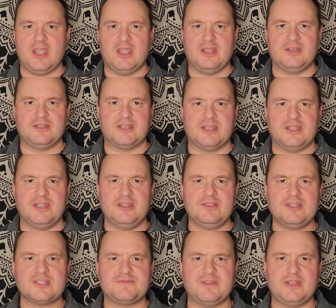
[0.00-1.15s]
And uh,
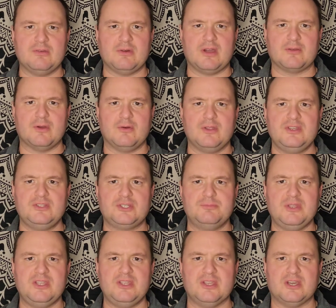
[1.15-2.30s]
in this video, I'm going
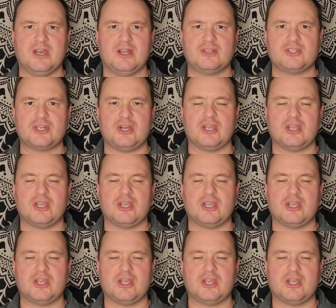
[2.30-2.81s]
to be uh,